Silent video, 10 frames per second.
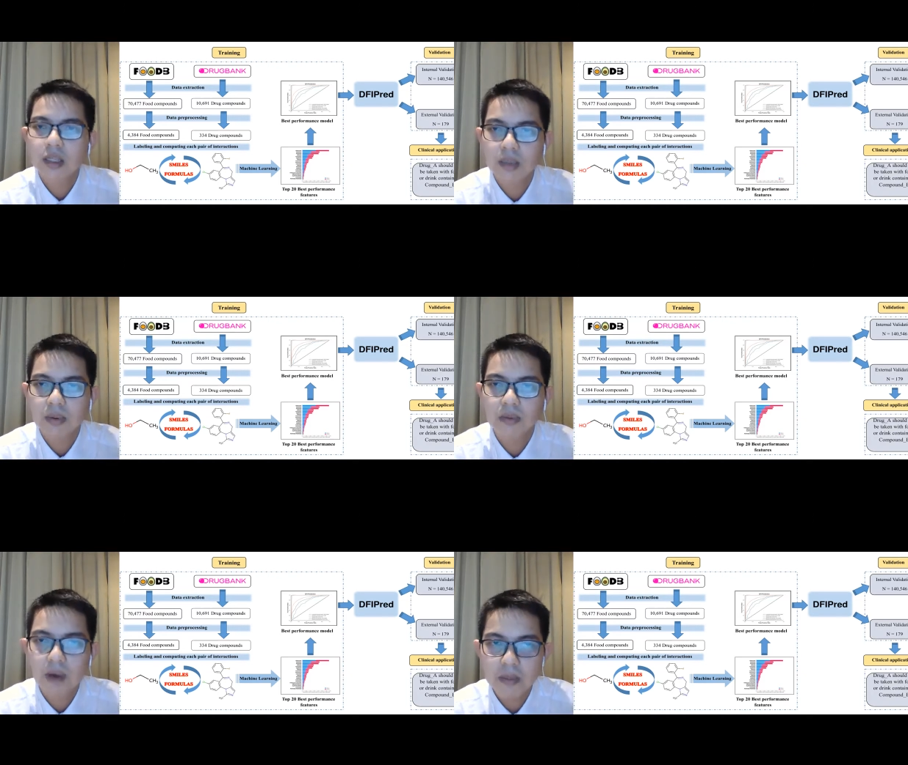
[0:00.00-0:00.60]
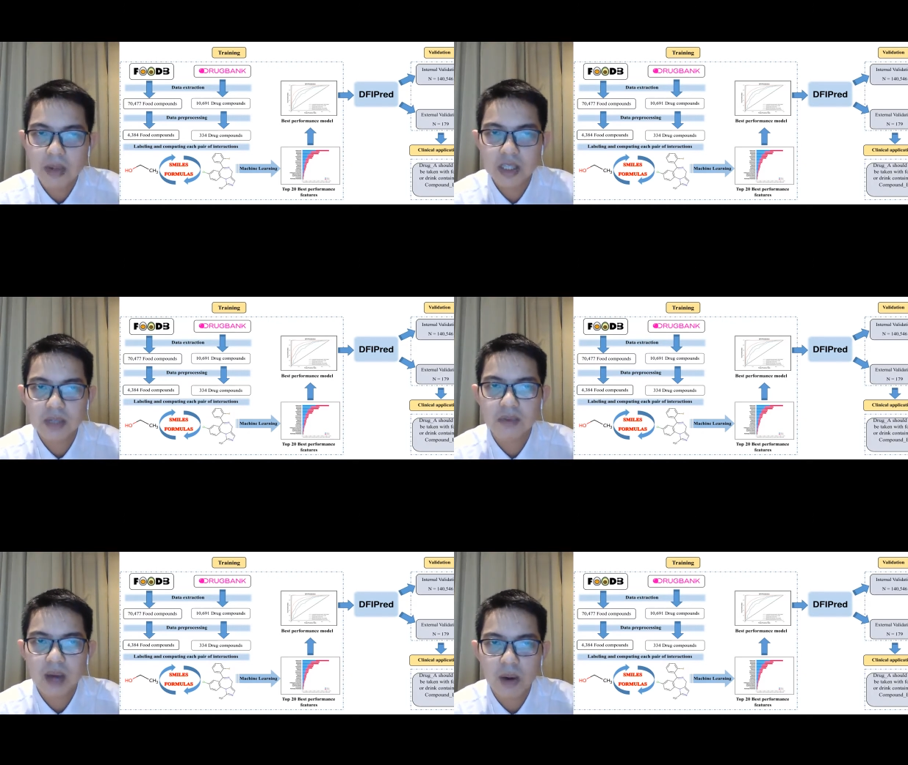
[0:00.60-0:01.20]
The performance
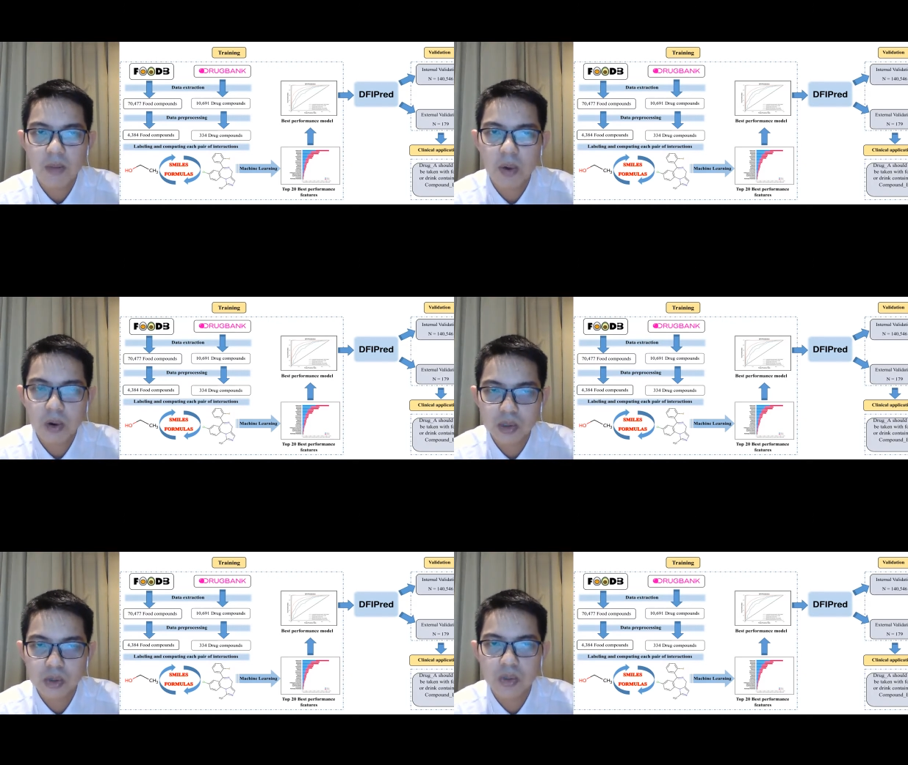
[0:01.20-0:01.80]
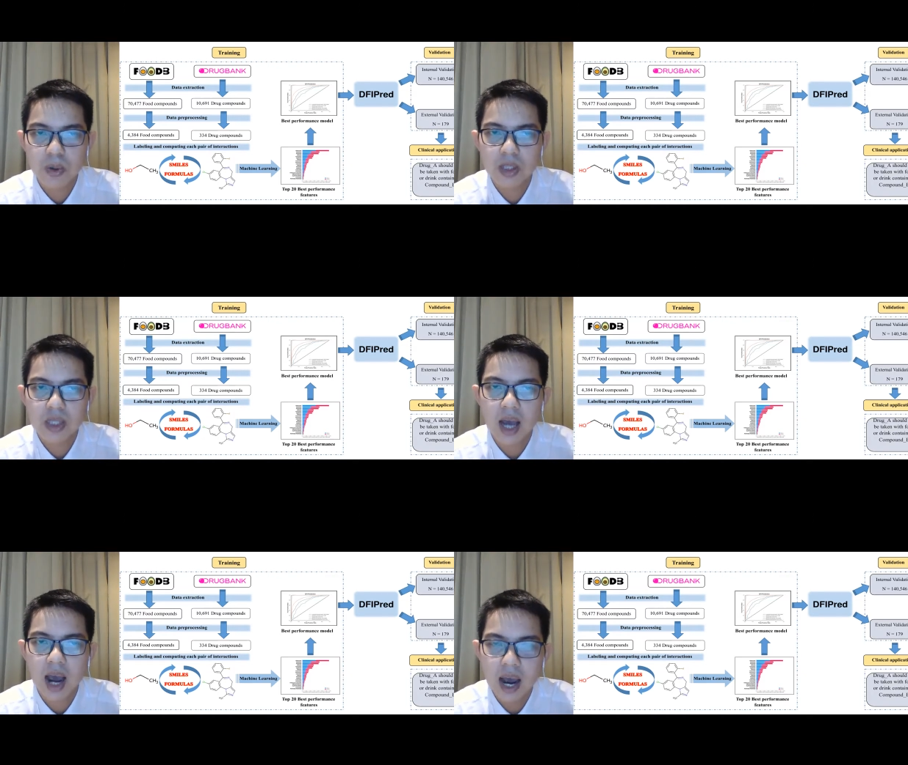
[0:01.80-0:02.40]
of our model
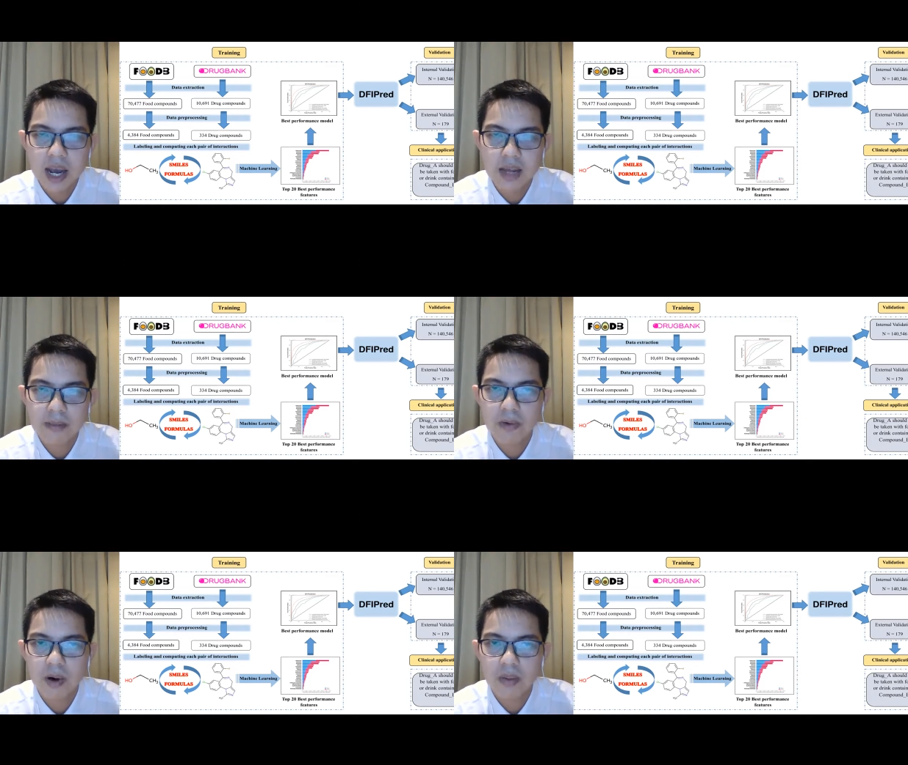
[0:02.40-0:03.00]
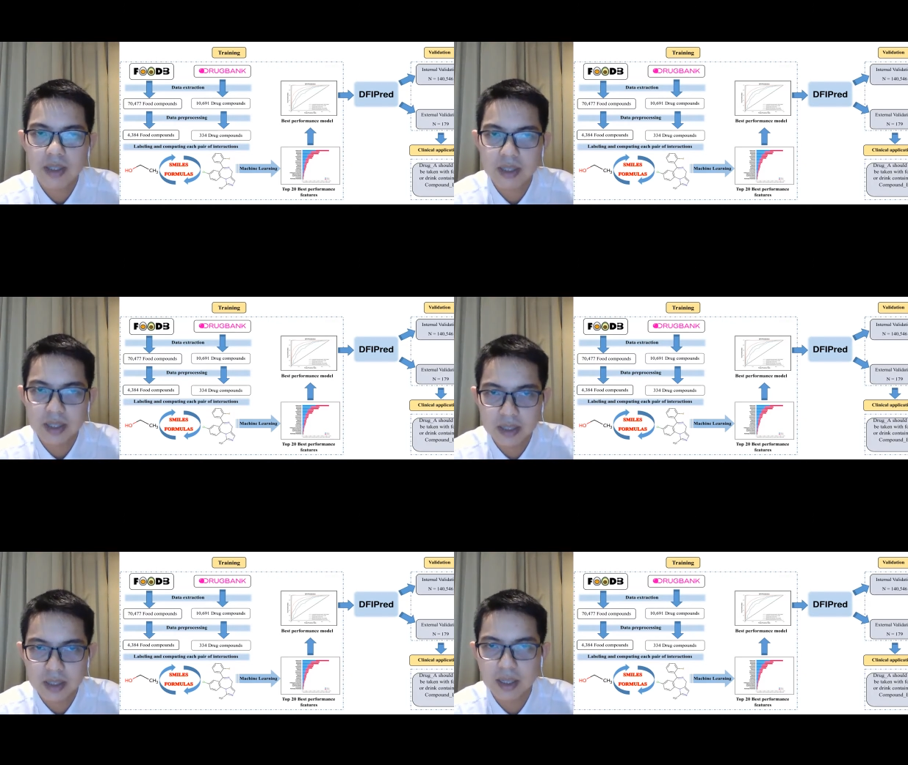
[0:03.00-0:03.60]
was highly
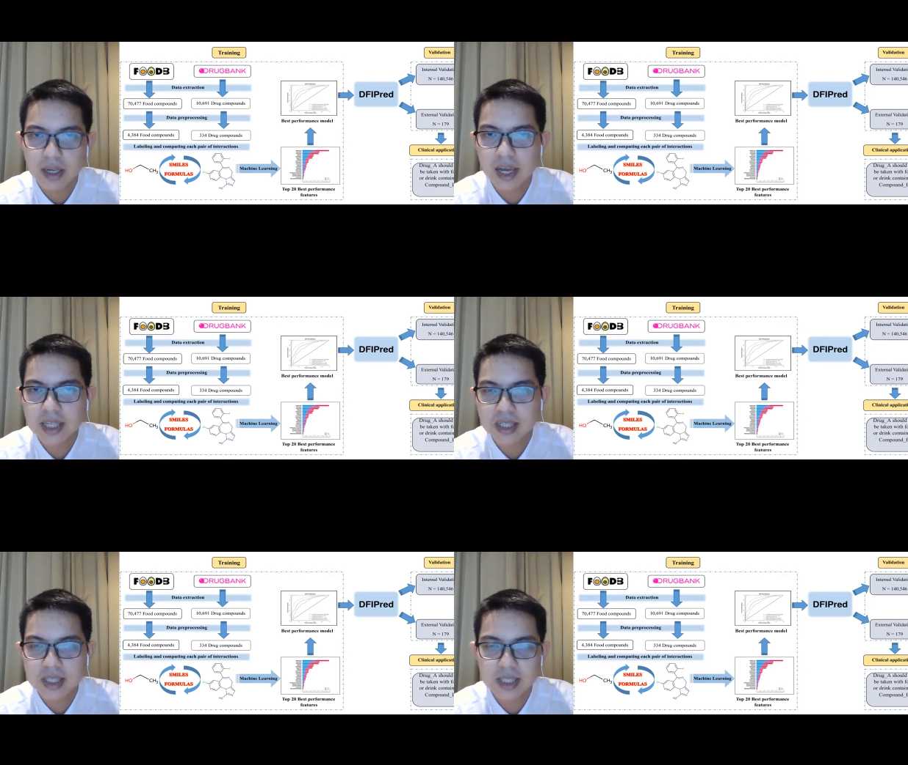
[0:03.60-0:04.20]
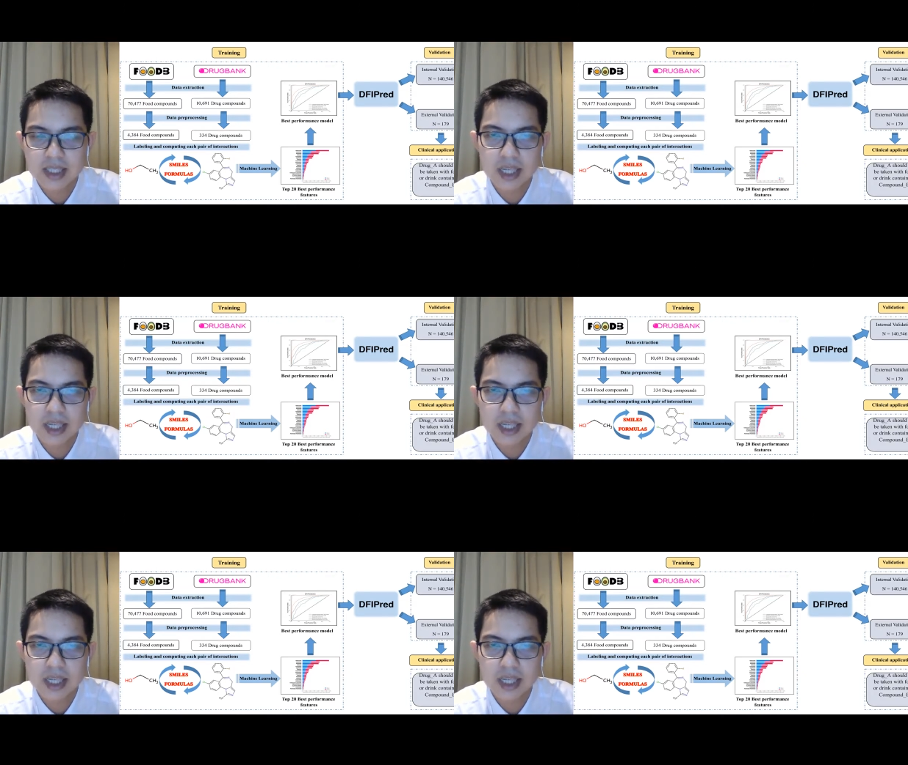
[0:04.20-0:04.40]
promising, as the